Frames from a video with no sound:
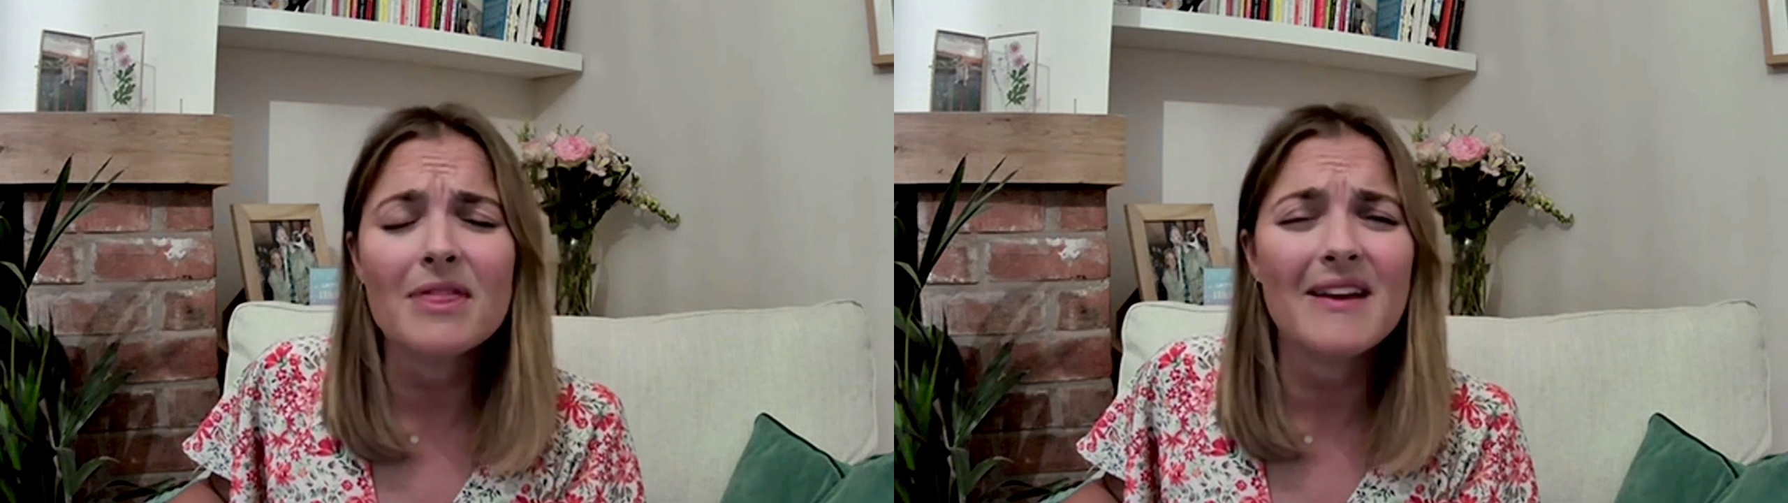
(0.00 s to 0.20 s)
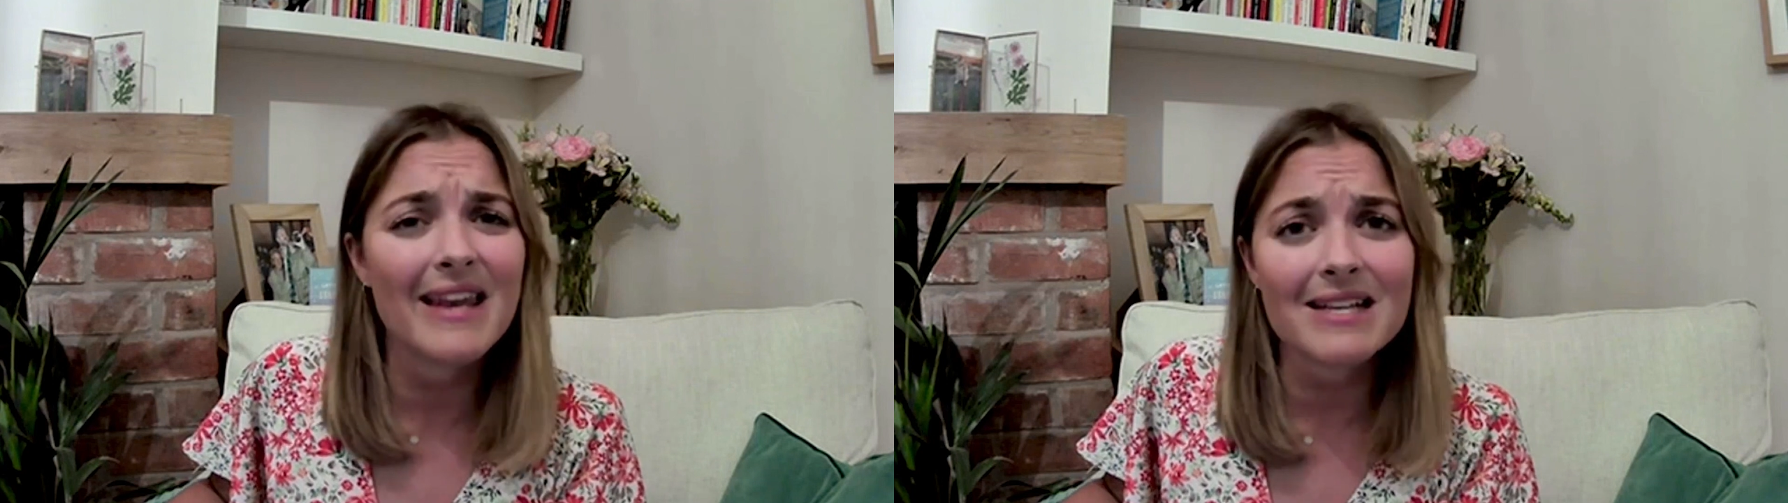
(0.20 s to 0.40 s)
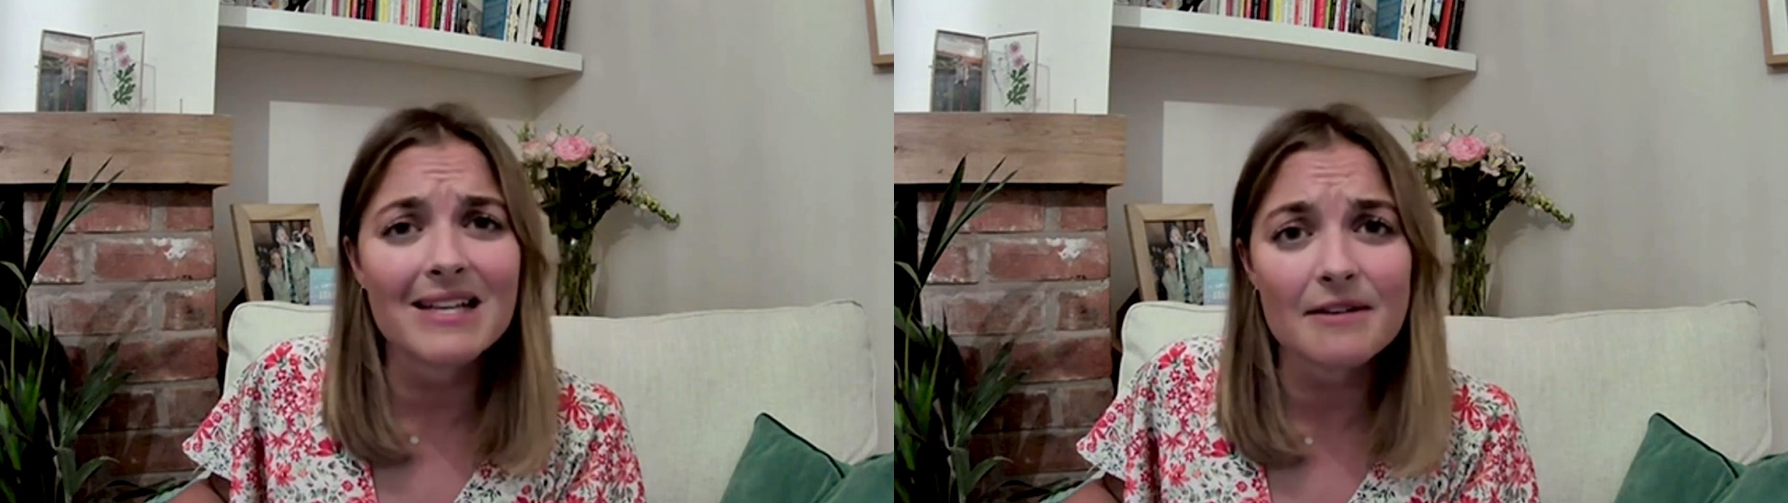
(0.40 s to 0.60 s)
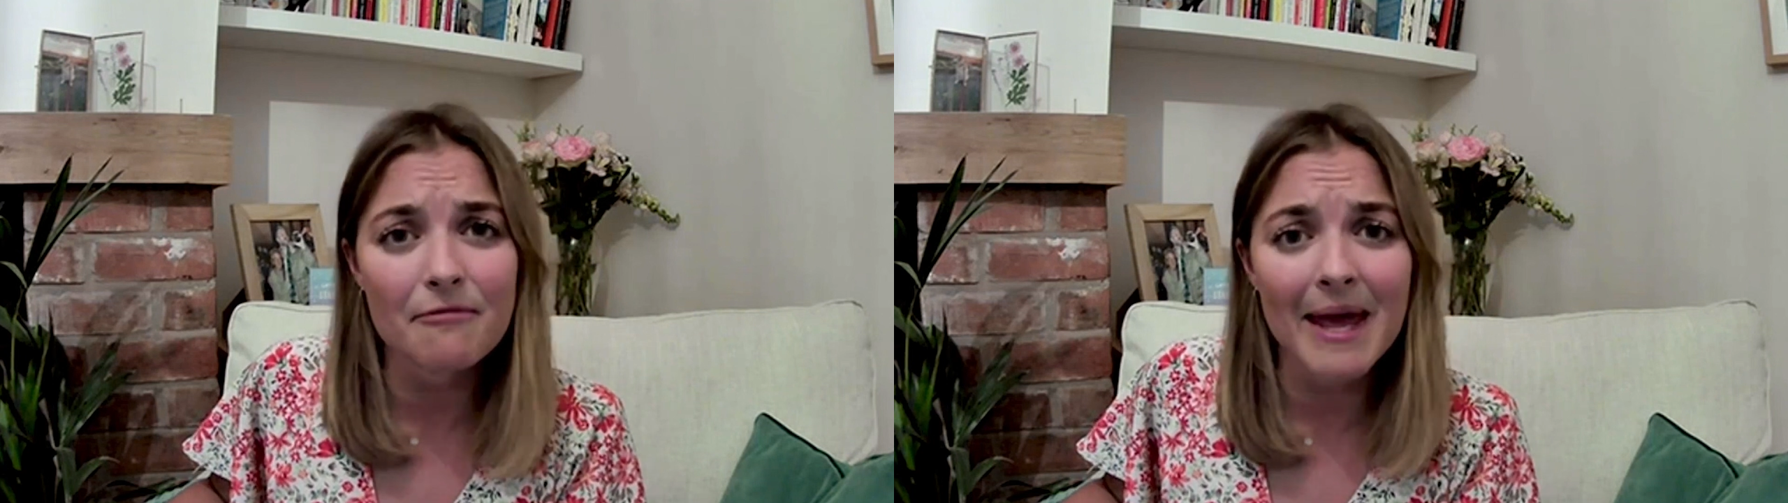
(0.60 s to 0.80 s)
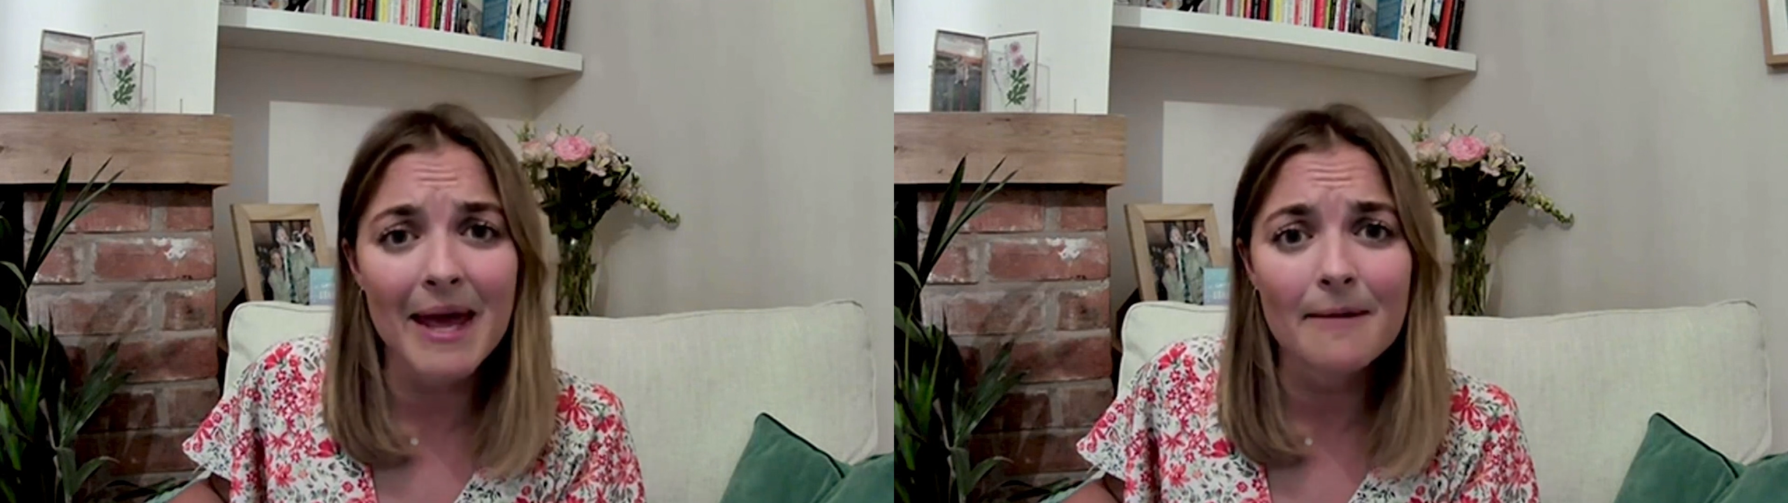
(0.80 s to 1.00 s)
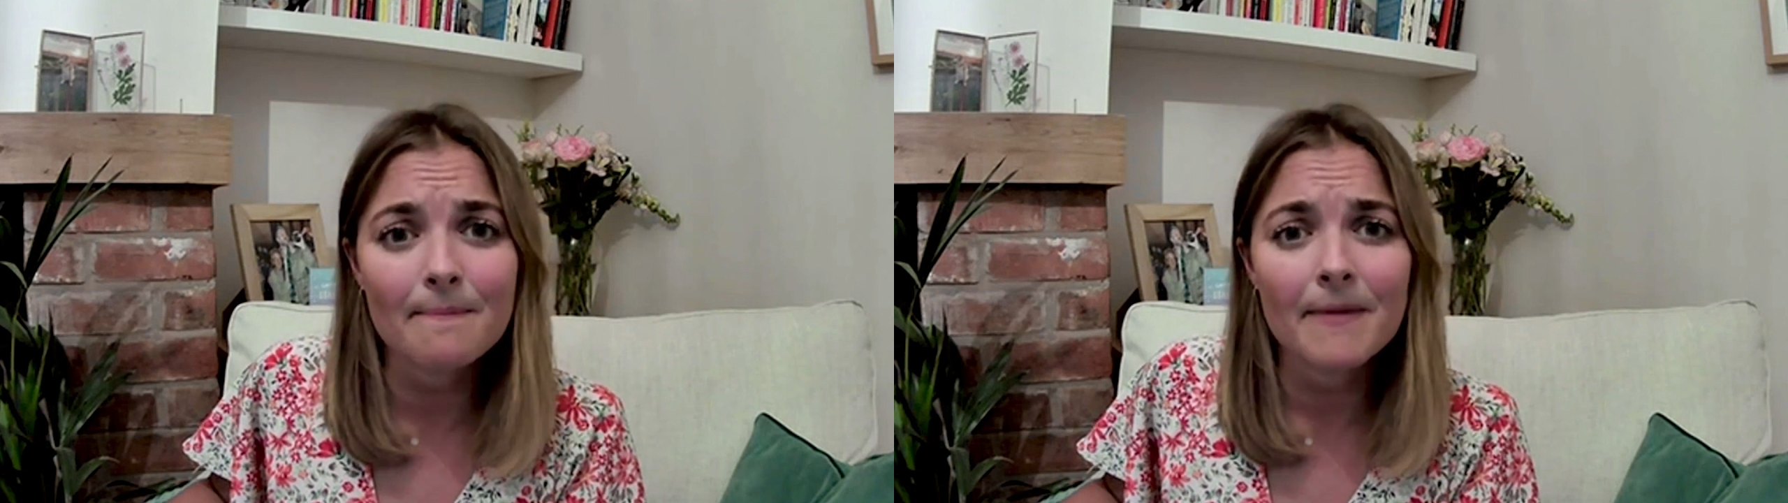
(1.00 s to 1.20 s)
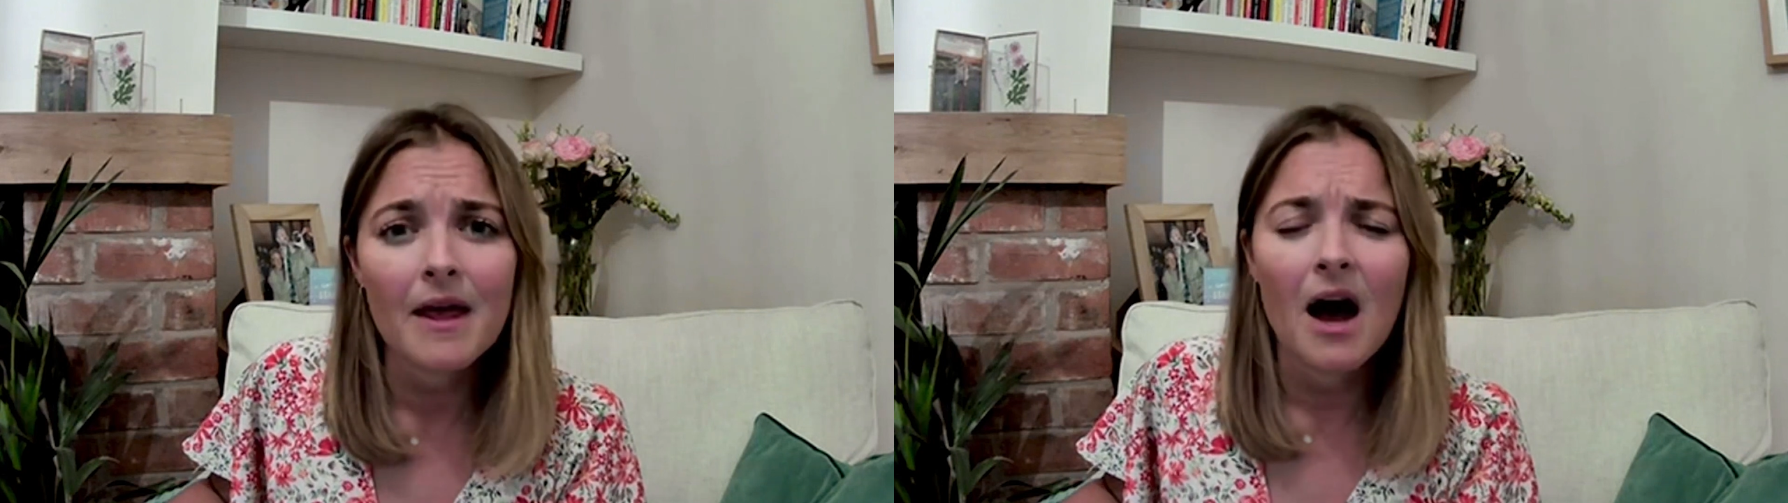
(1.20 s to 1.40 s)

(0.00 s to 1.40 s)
would think less of me.